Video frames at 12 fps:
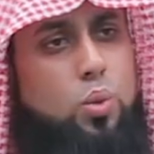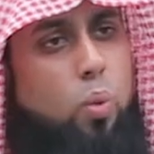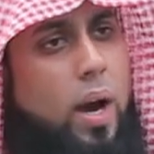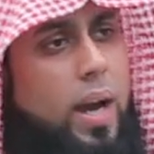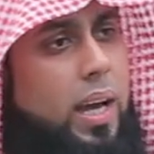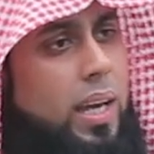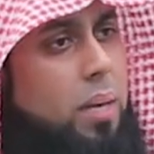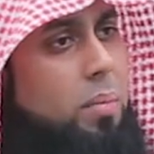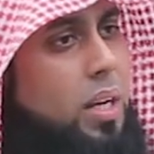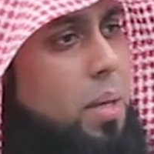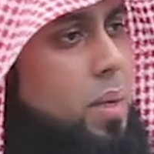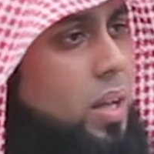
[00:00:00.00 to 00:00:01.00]
is why,
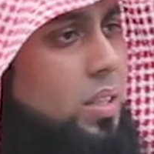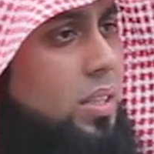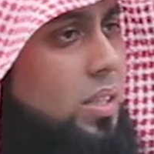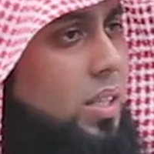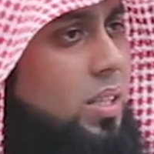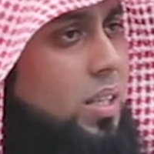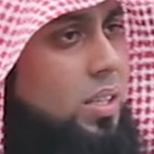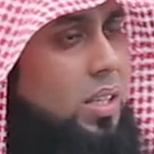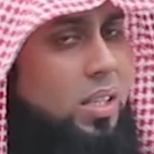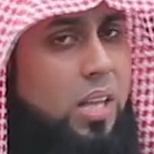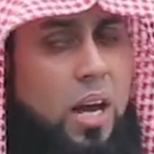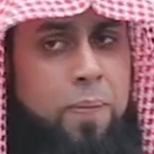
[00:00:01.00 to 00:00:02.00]
my dear brothers and sisters in
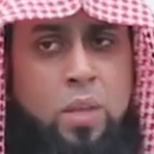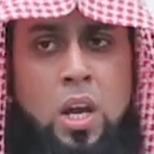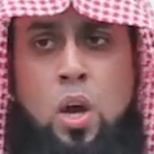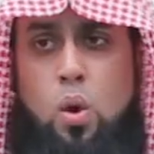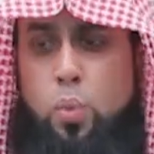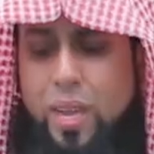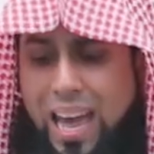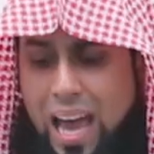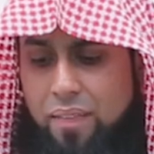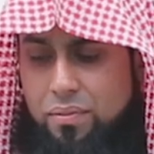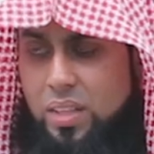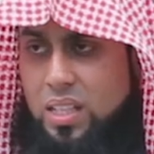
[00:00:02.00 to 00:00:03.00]
Islam, we
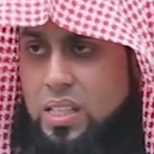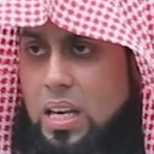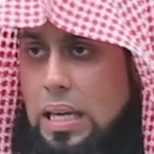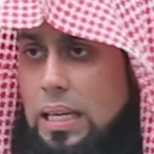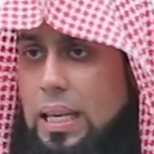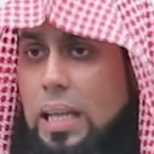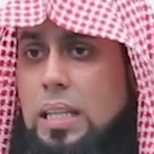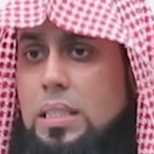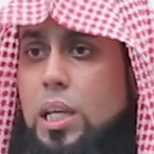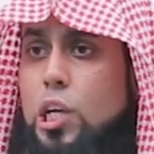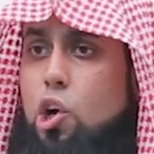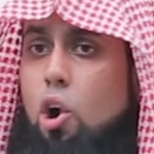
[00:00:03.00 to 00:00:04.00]
have this
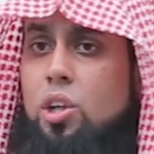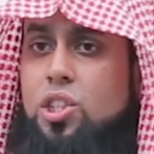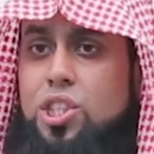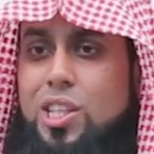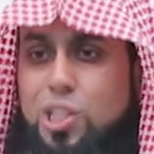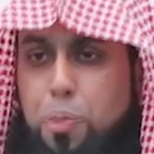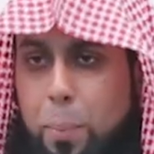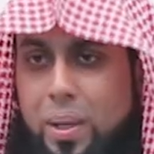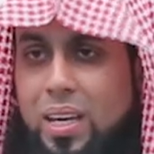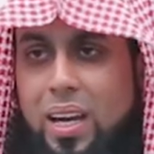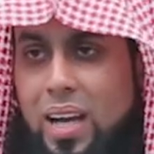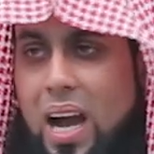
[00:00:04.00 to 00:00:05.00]
guilty conscience
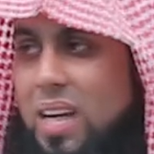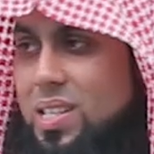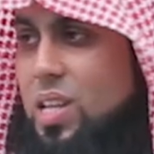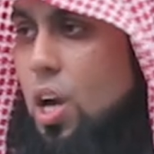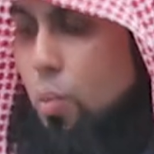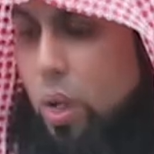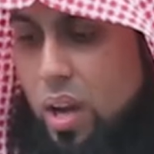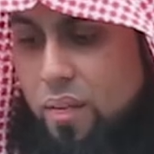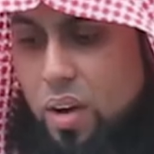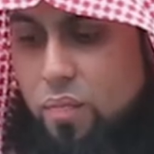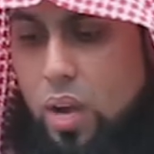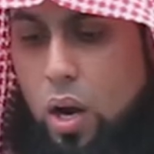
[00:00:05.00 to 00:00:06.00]
pricking us.
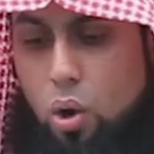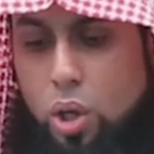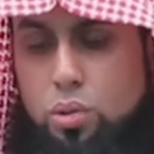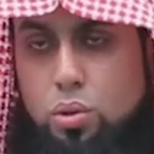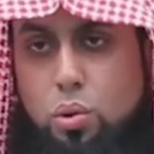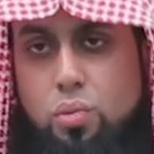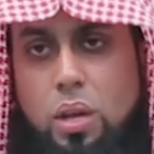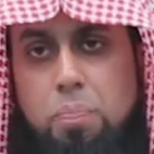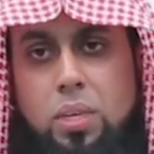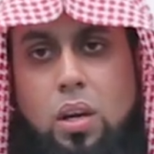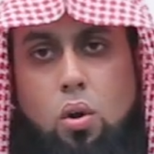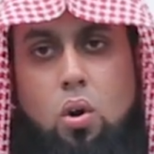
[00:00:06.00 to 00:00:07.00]
Whenever we are going to do
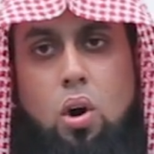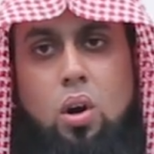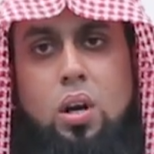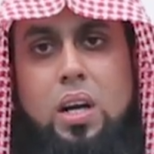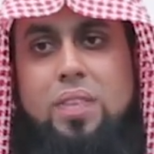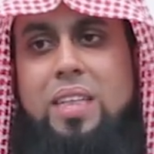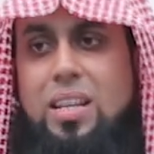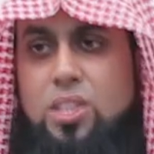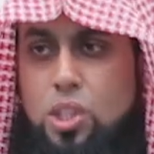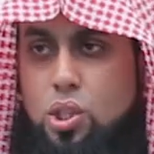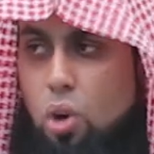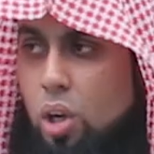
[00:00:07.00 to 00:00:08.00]
something wrong, there is
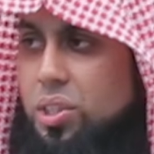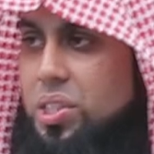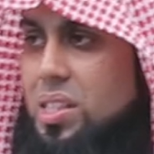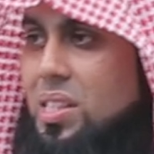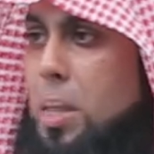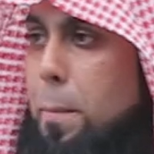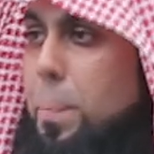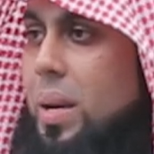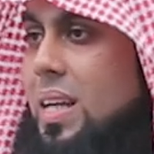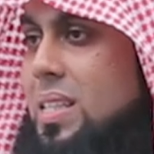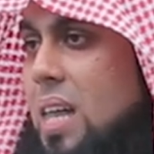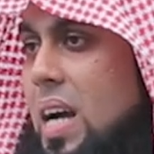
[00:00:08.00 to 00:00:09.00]
this conscience that
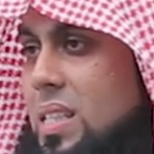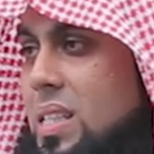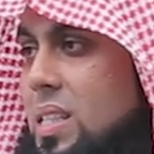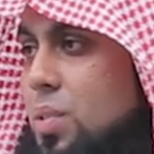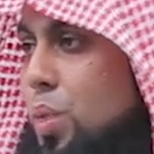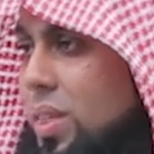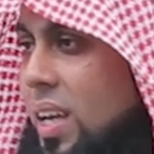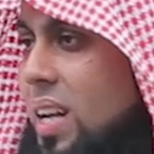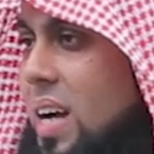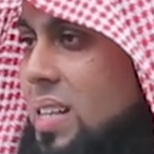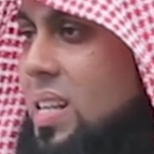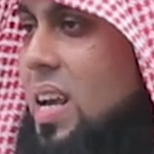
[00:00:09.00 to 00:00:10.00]
pricks us
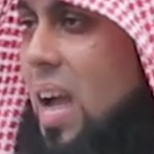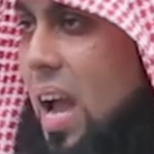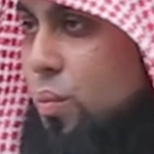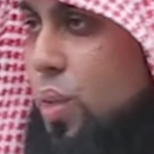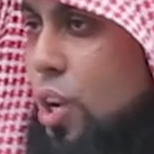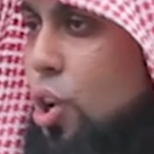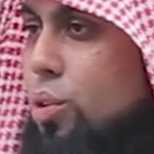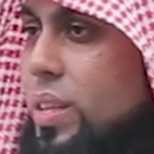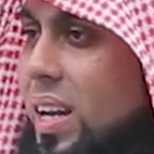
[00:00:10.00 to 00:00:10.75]
within us. And we know